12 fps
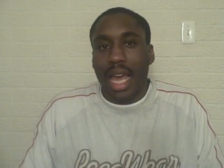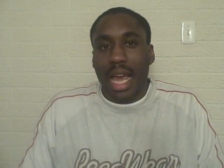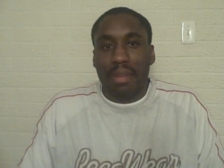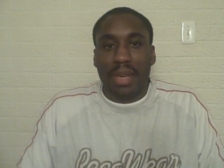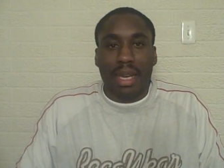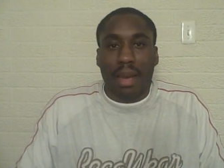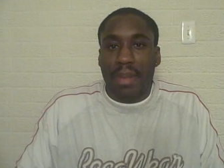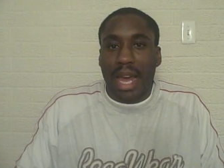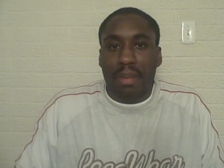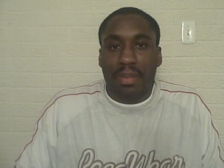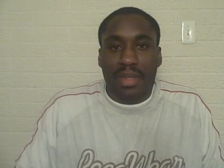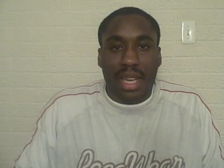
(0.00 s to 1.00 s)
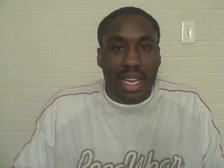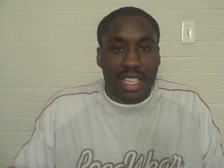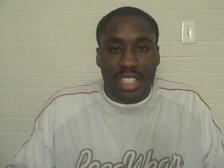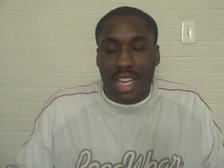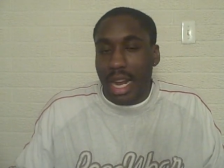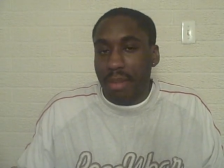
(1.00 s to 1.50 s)
I mean, I'm not
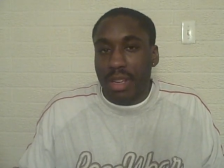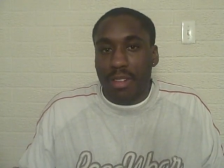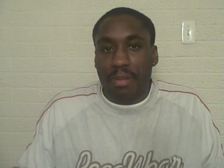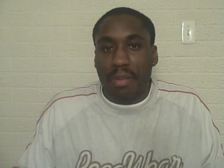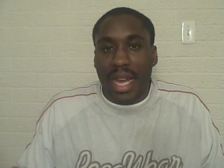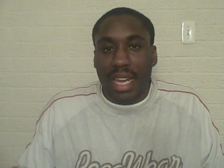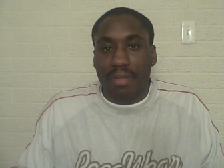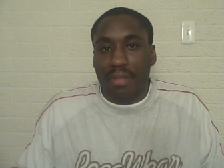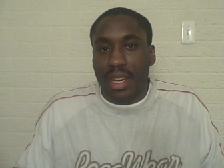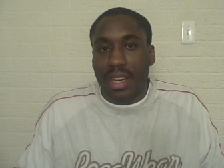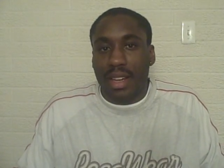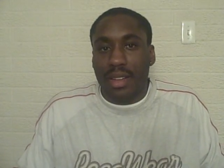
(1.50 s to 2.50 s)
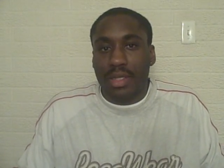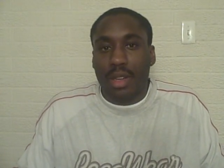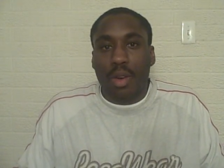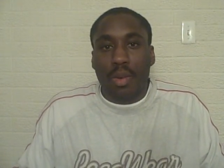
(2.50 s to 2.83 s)
ashamed of making videos.